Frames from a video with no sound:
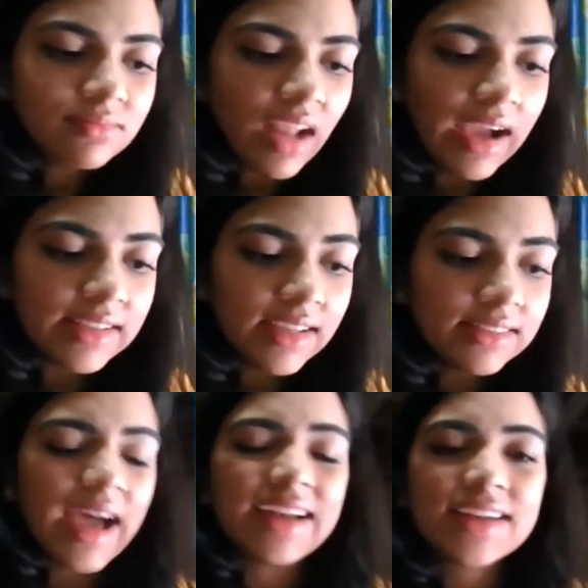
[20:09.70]
I think
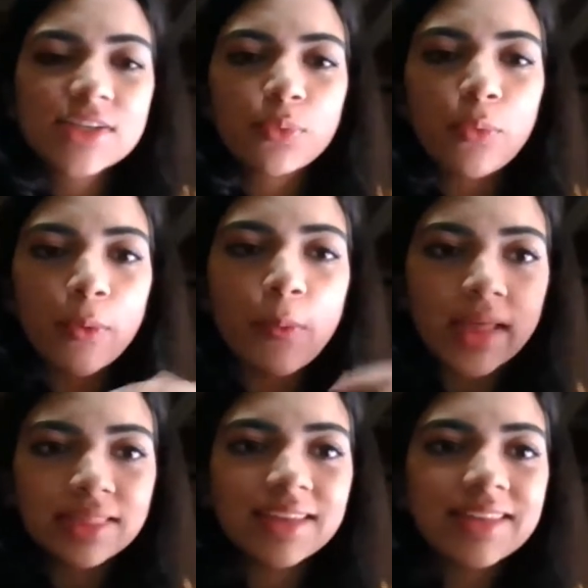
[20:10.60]
that is
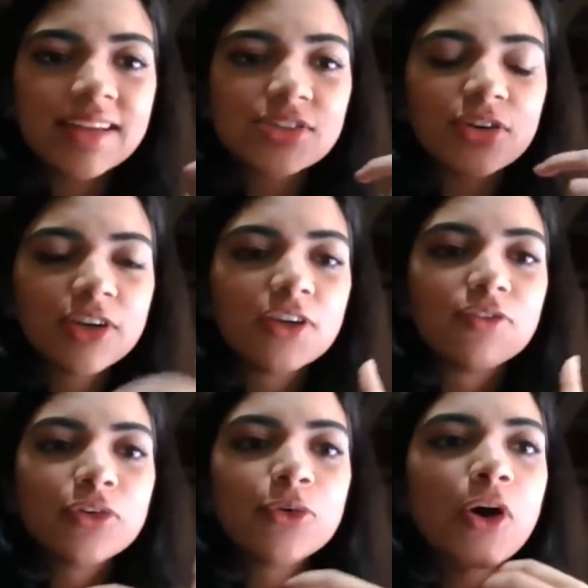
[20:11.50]
one thing that is going to give
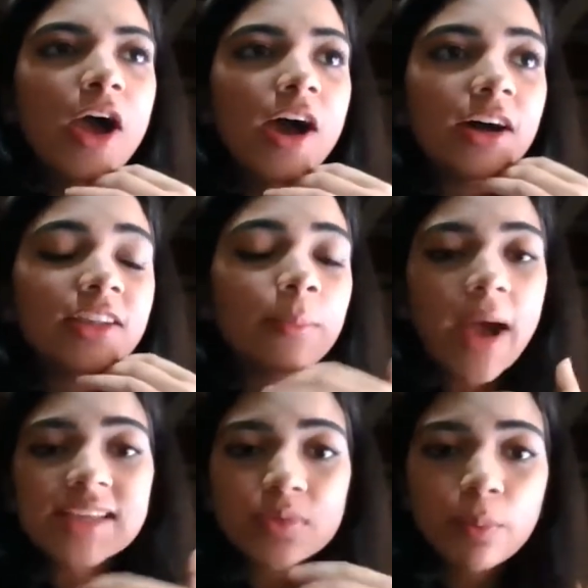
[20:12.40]
you the
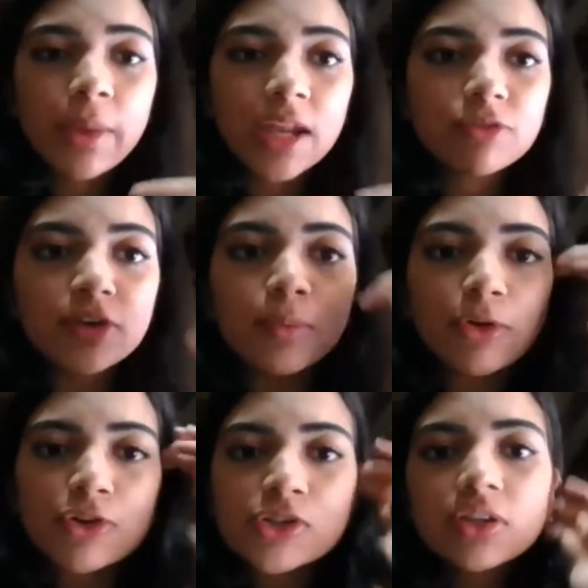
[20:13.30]
maximum benefit,
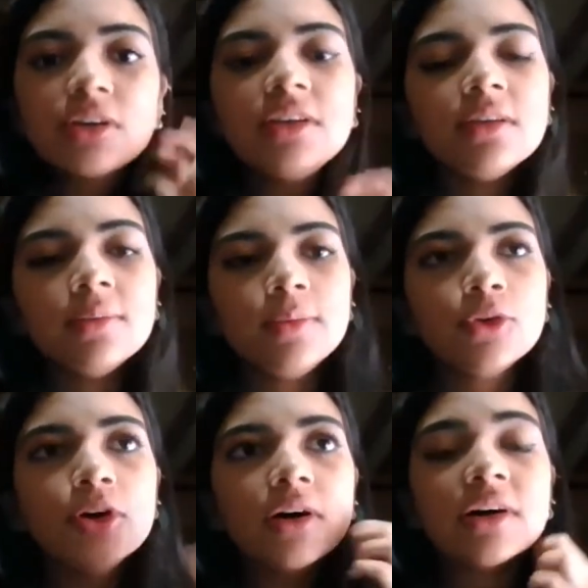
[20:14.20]
because the
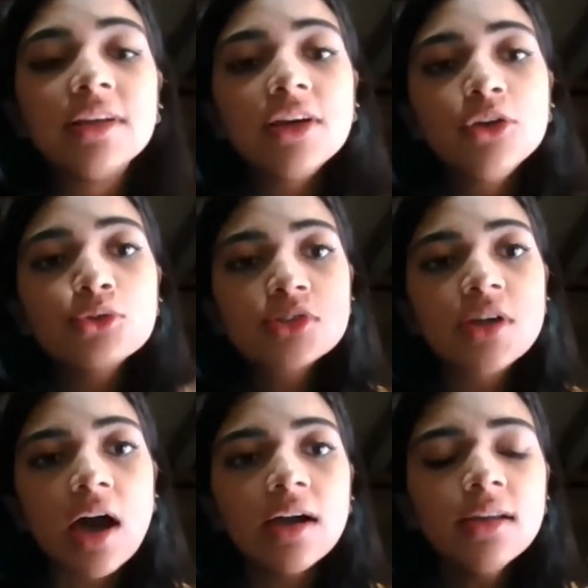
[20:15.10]
earlier you
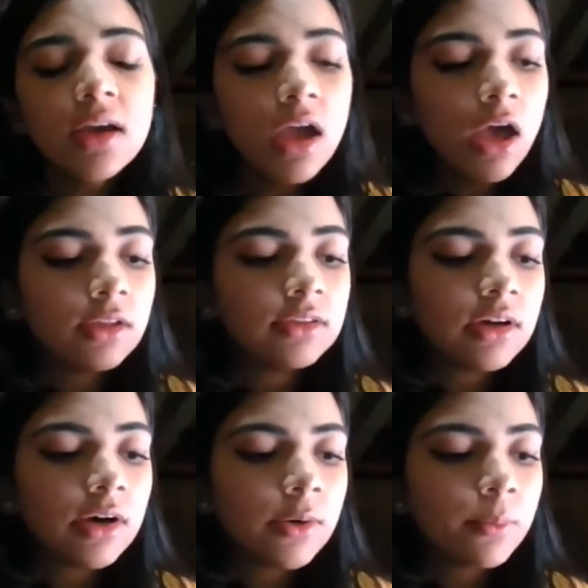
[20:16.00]
start,
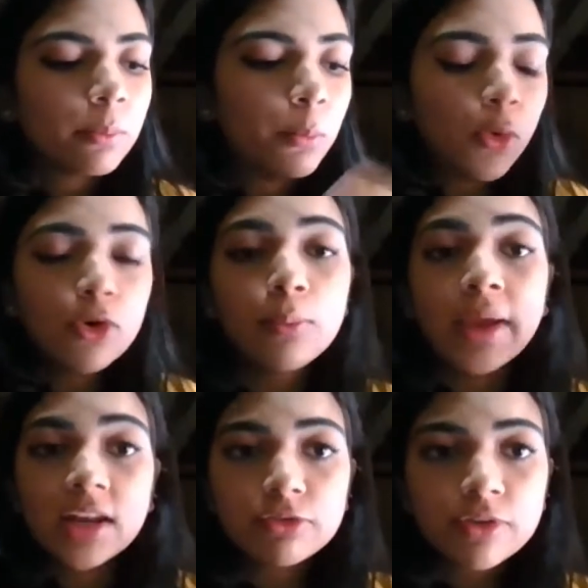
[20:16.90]
the more
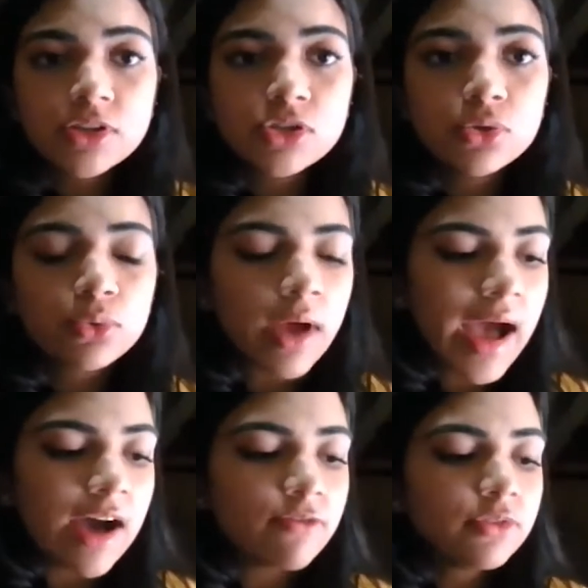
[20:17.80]
benefits you
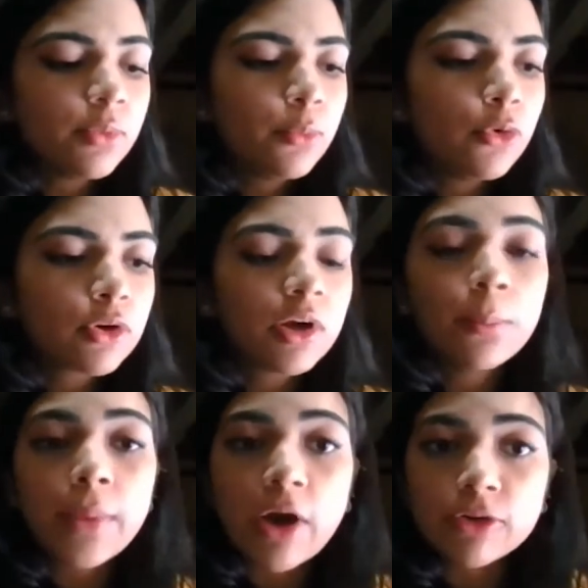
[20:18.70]
have, the more
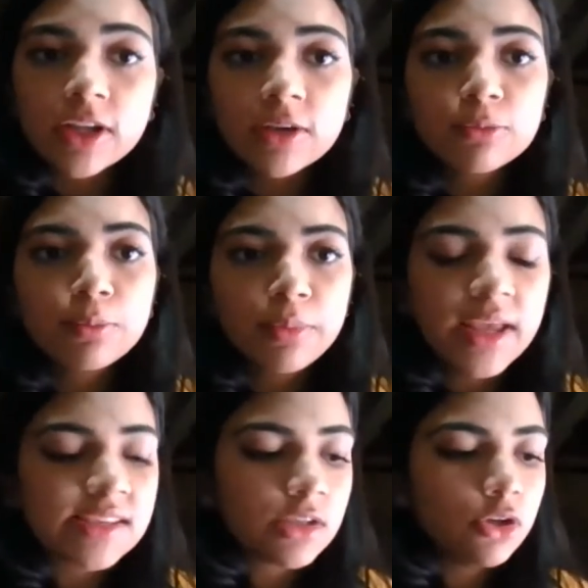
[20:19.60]
compounding
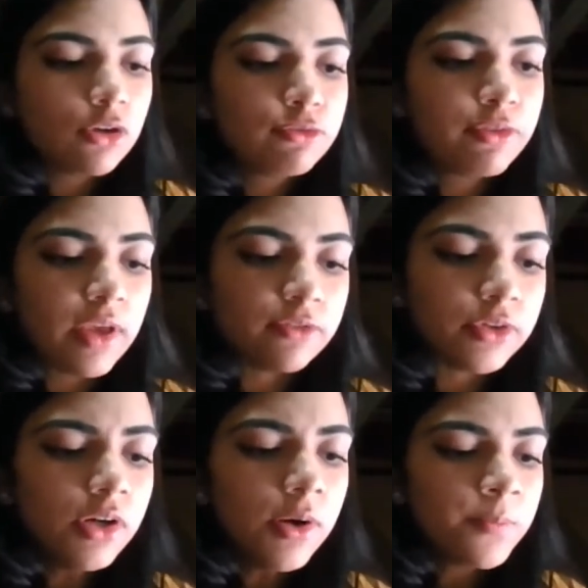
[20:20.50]
plays in your
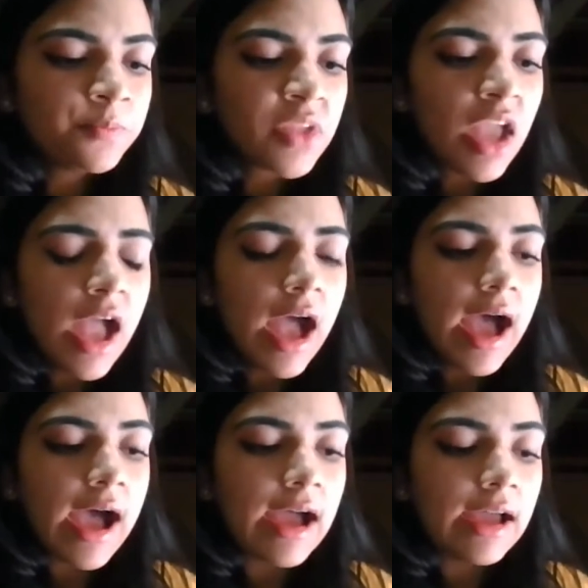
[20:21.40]
favor.
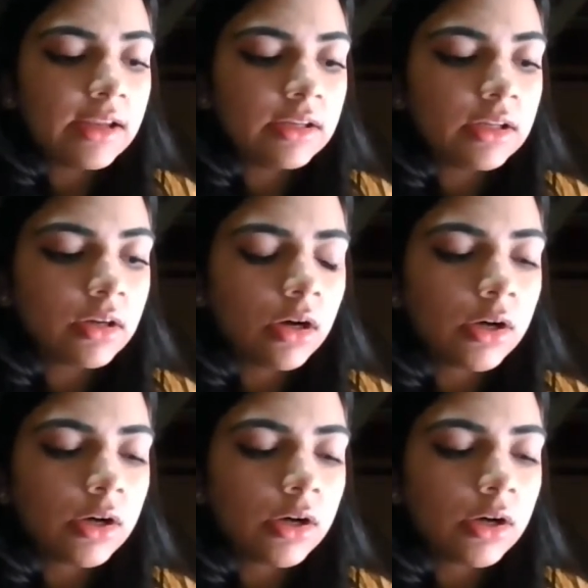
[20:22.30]
And